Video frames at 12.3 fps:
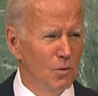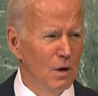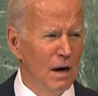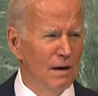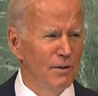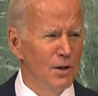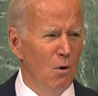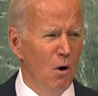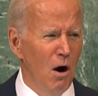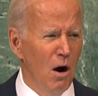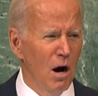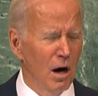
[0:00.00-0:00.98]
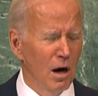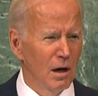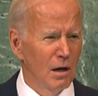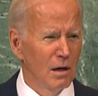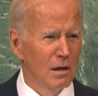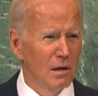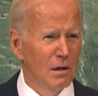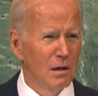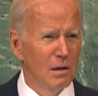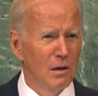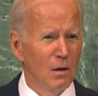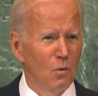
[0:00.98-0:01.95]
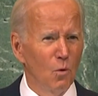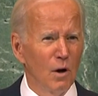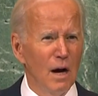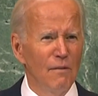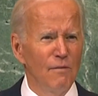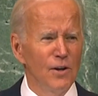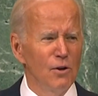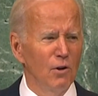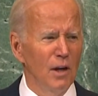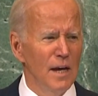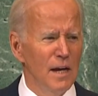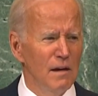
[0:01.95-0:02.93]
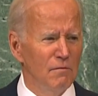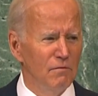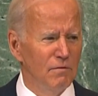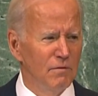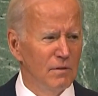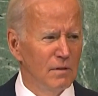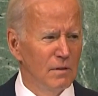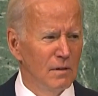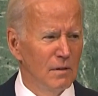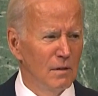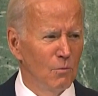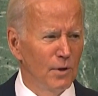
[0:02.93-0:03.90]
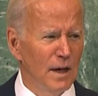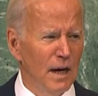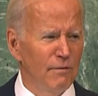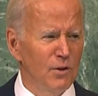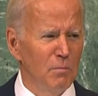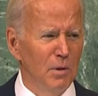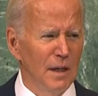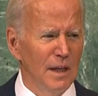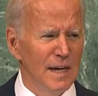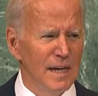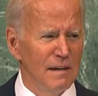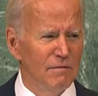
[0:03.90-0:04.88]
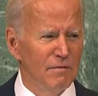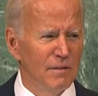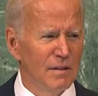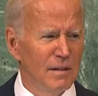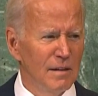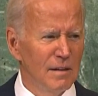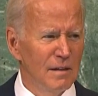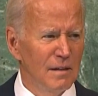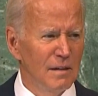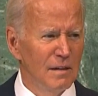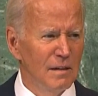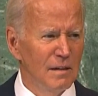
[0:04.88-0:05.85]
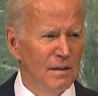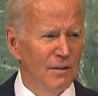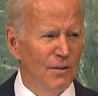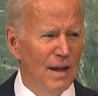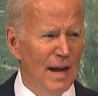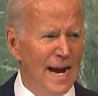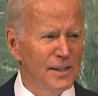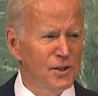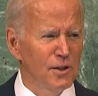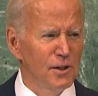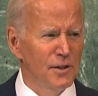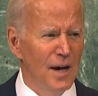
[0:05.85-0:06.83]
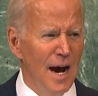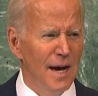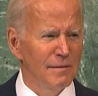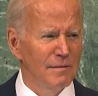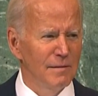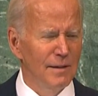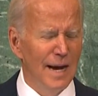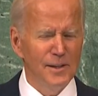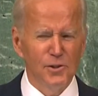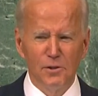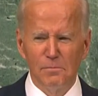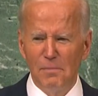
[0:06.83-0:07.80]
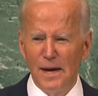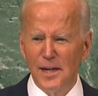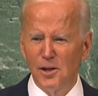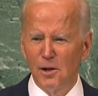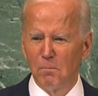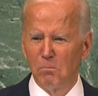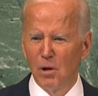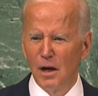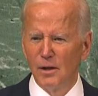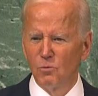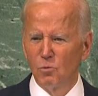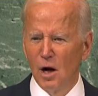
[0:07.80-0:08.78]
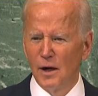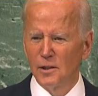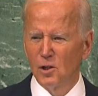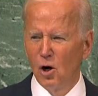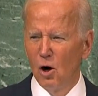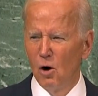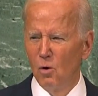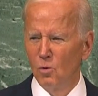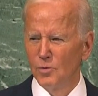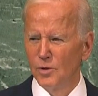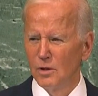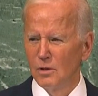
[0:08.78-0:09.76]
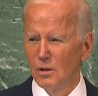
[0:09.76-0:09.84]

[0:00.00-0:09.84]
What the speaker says: Whoever you are, wherever you live, whatever you believe, that should make your blood run cold.